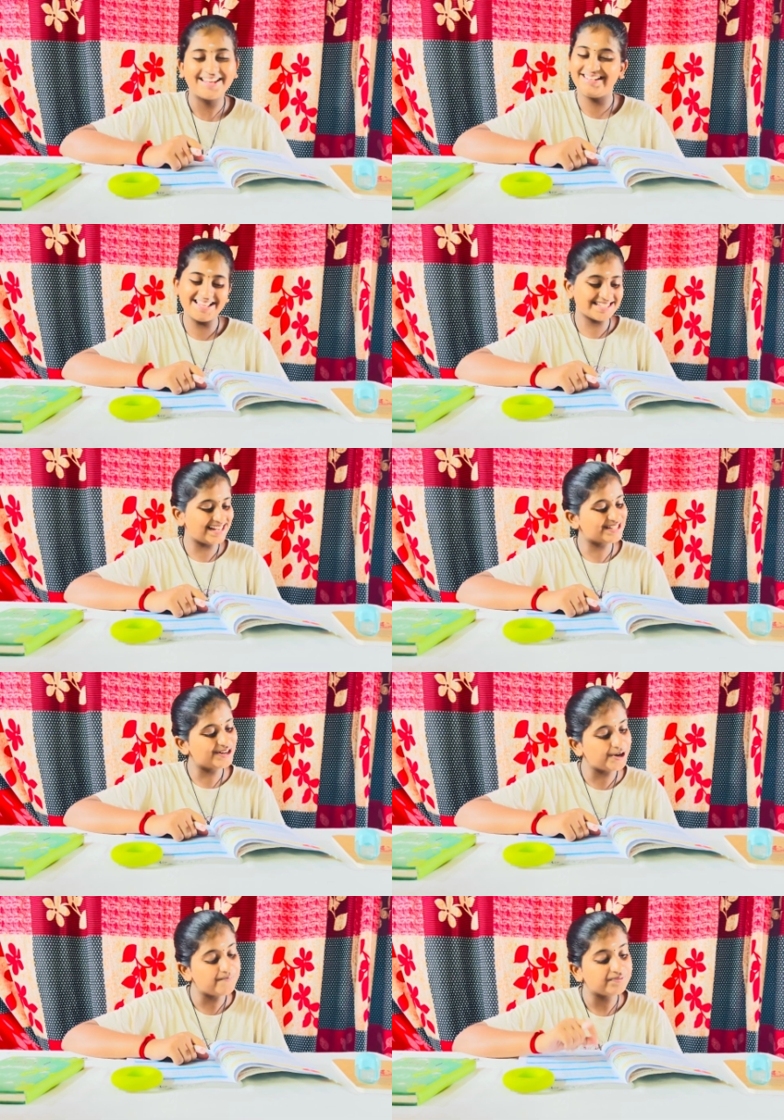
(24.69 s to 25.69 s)
Yes, let's
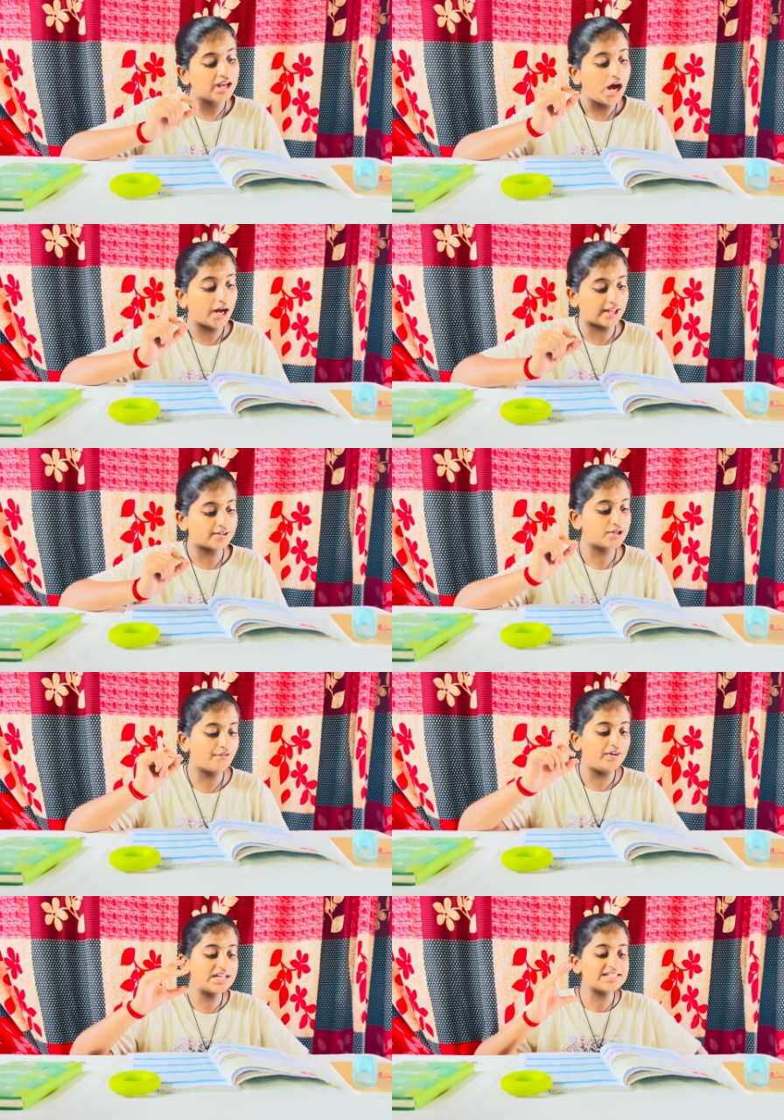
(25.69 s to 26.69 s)
go. Okay, so
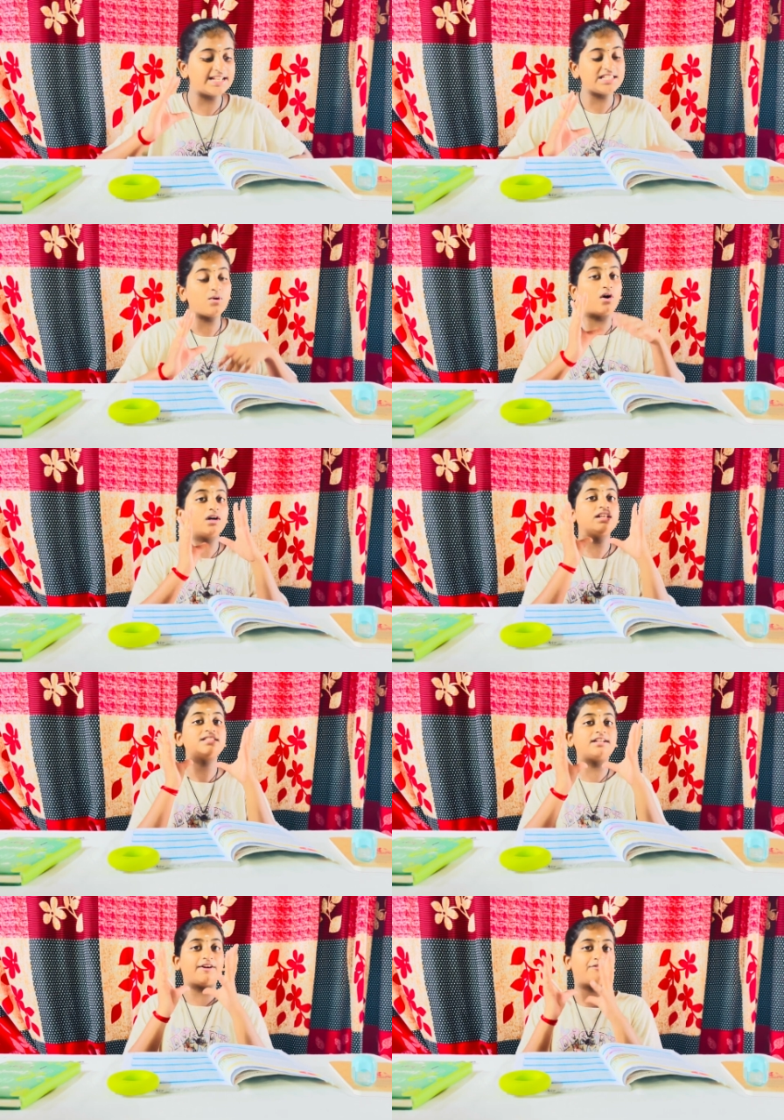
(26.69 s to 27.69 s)
first let's see what is
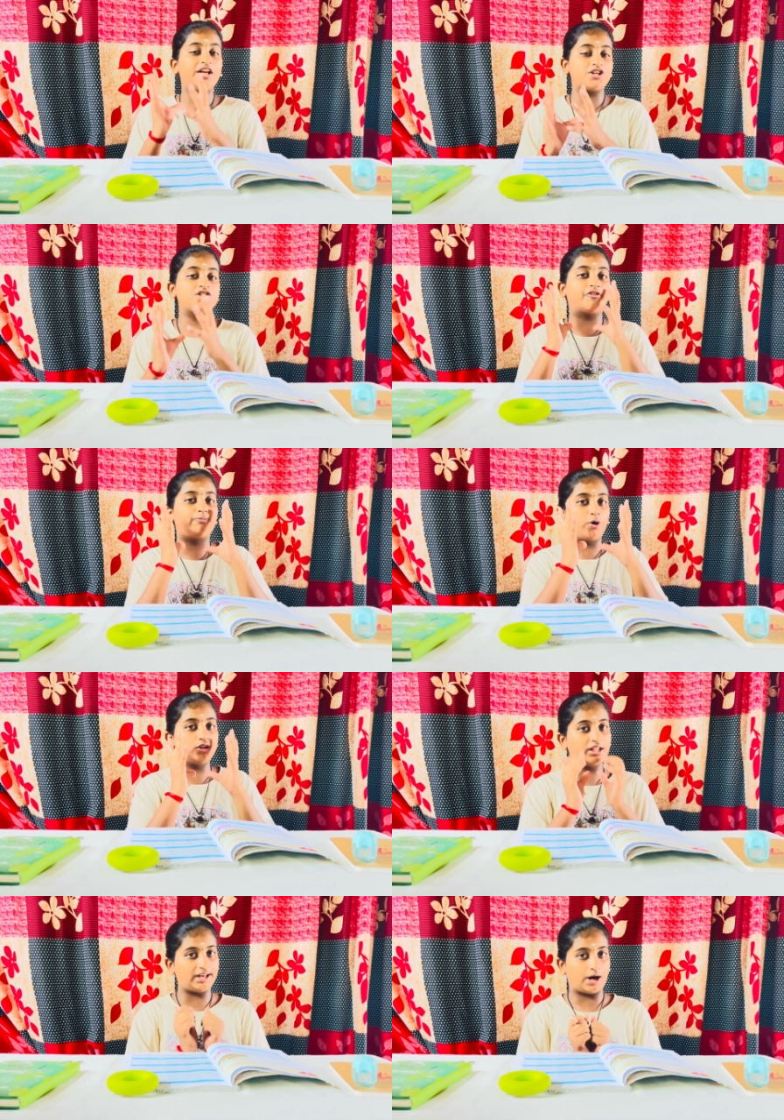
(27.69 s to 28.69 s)
the definitions of both
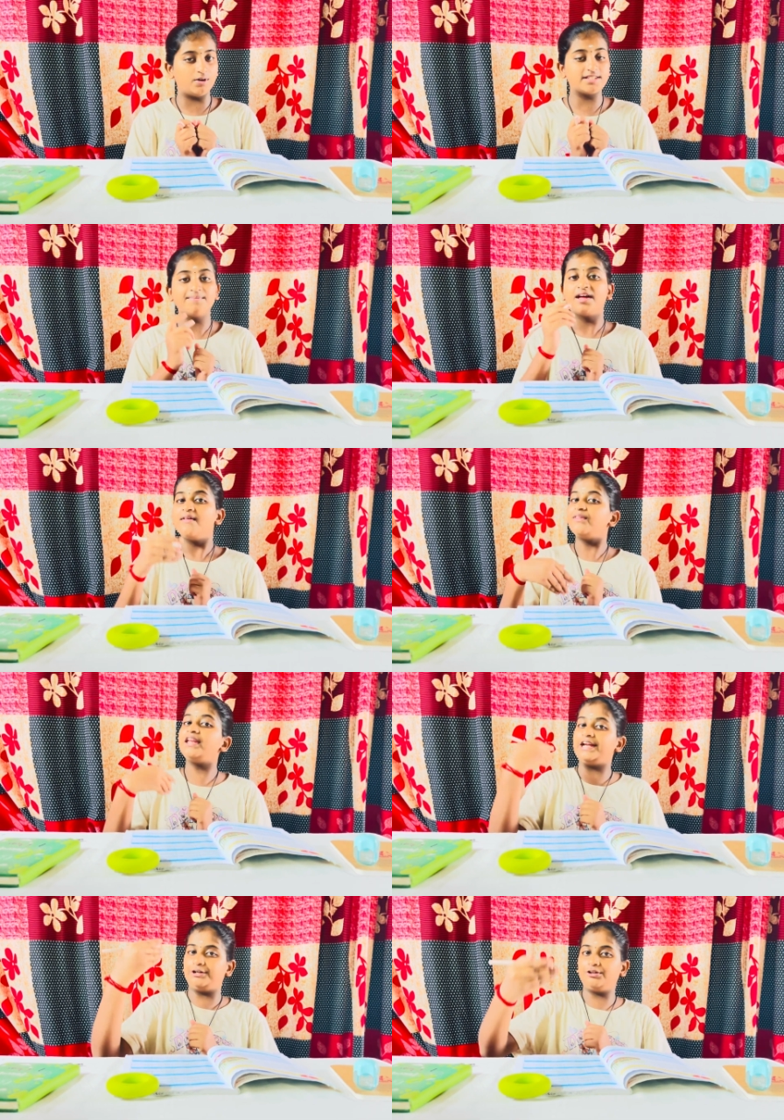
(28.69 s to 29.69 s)
the nouns, then
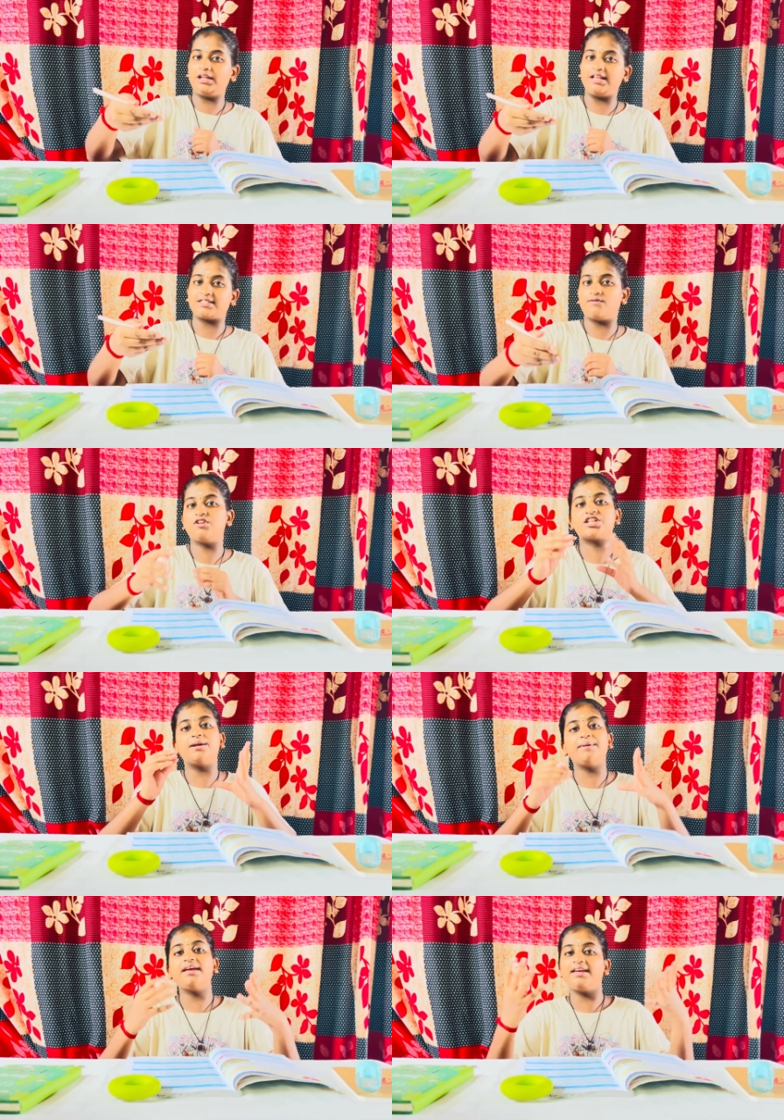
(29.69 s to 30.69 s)
get into the lesson, which can
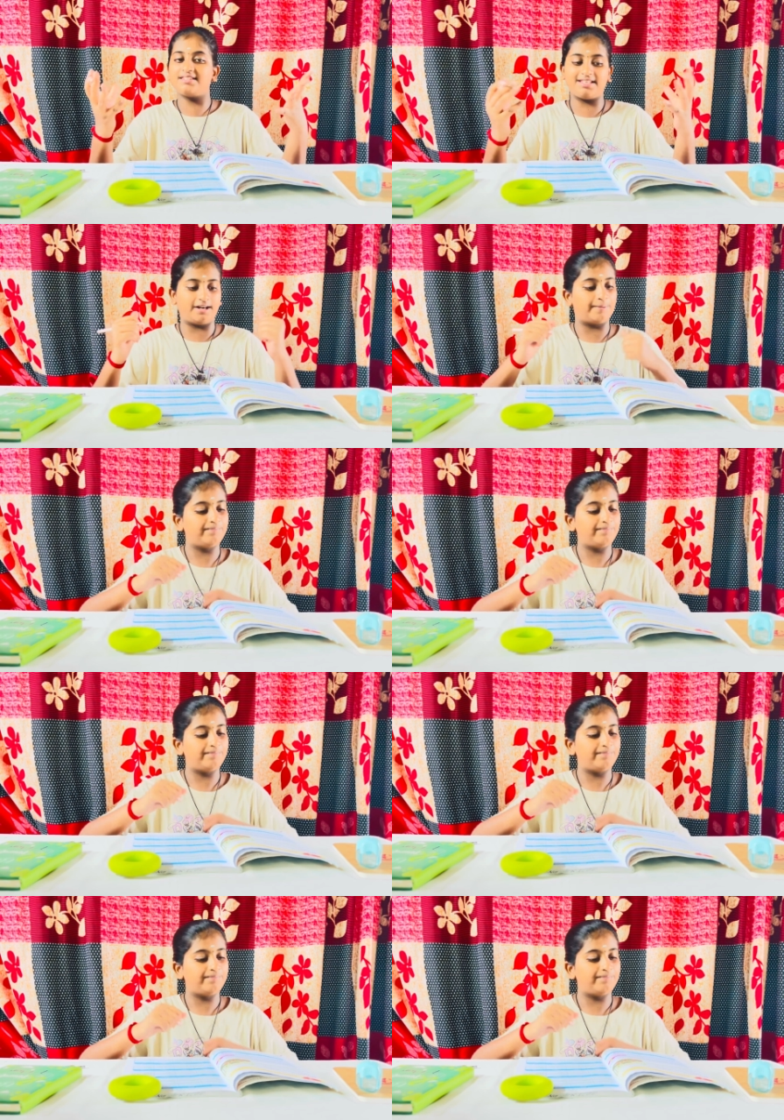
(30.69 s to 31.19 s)
be easier.